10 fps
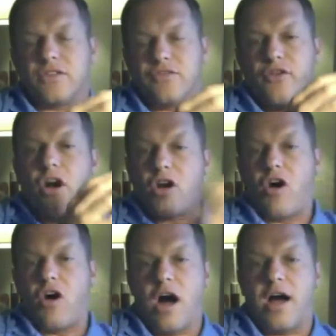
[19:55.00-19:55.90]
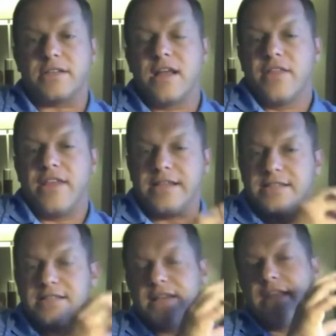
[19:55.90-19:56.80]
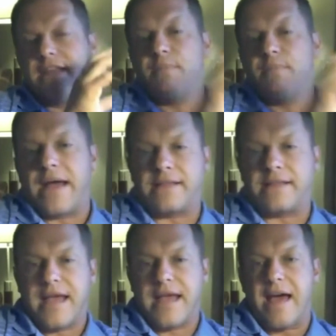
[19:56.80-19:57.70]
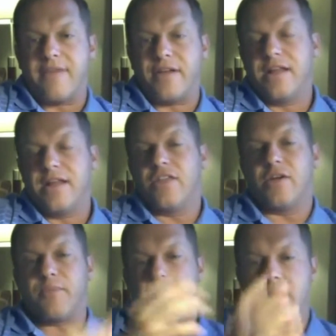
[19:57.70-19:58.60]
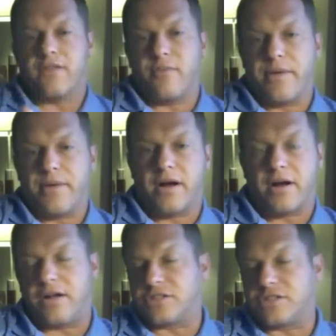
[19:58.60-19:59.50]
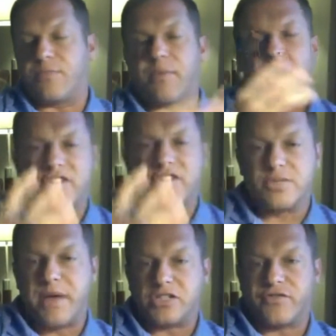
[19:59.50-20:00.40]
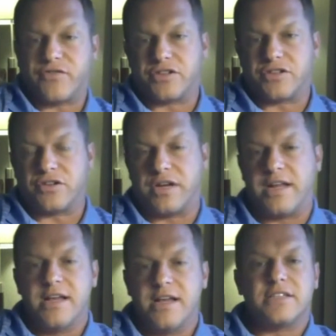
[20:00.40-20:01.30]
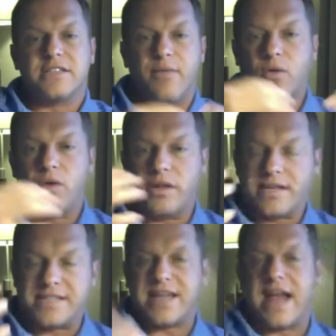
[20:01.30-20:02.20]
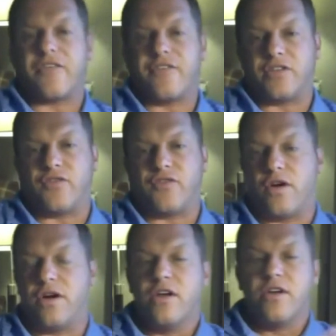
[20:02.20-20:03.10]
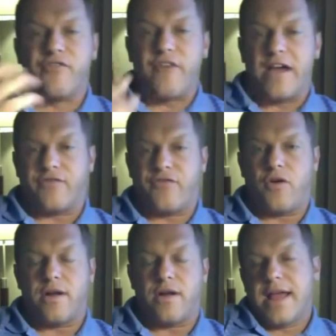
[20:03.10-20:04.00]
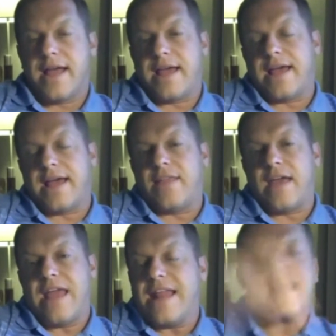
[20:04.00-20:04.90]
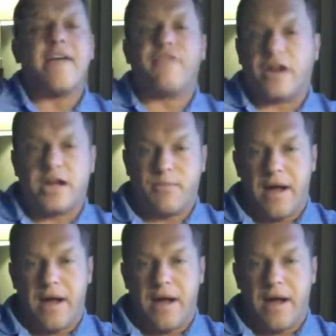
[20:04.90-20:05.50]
for a cause. They see the impact that they have it. They're part of a bigger culture. They're part of a special fraternity, something they're willing to sacrifice for, fight for, and they never can